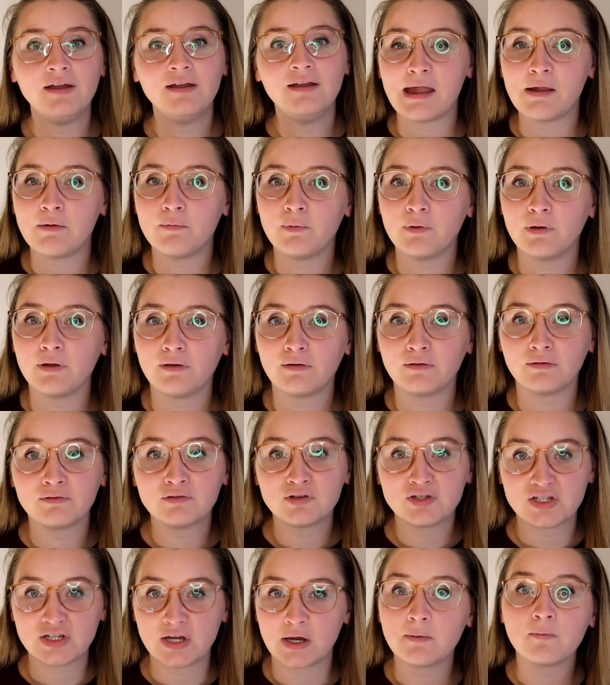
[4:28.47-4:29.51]
I will
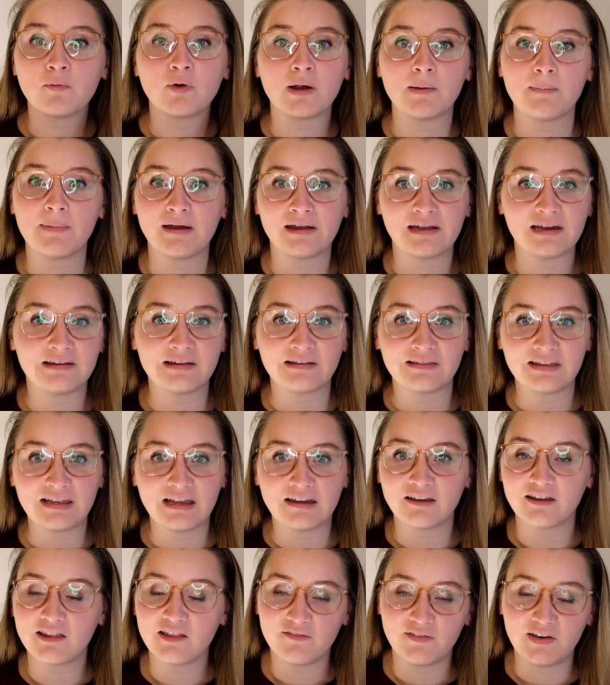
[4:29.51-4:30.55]
share more about it at the
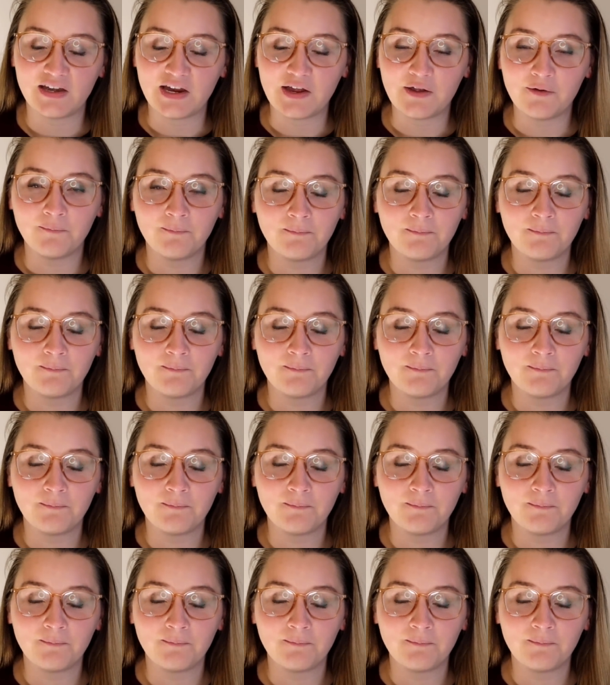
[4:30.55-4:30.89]
end of the video.